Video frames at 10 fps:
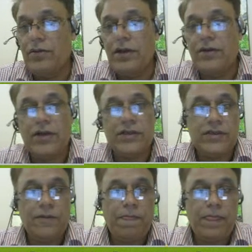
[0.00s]

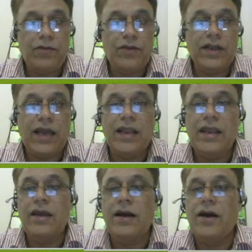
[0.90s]
interest, so that
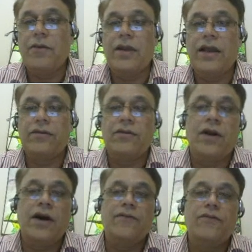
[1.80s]
any harmless or
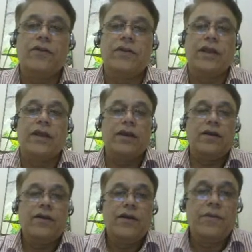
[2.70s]
harmful thing
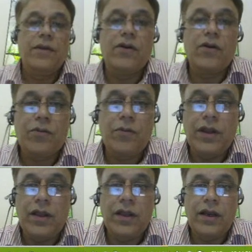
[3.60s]
may not
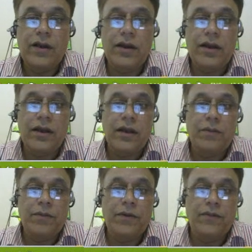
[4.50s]
be
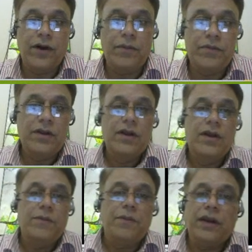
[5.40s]
performed
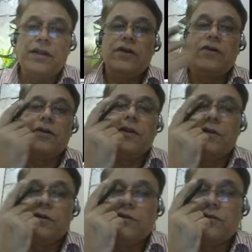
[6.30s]
by the
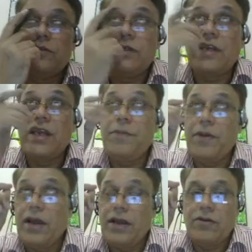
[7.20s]
organization. So they keep
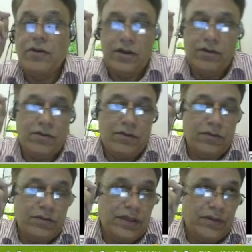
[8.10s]
an eye on it,
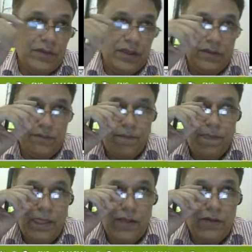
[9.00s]
on this thing.
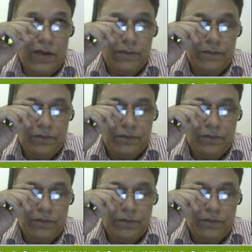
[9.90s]
Okay.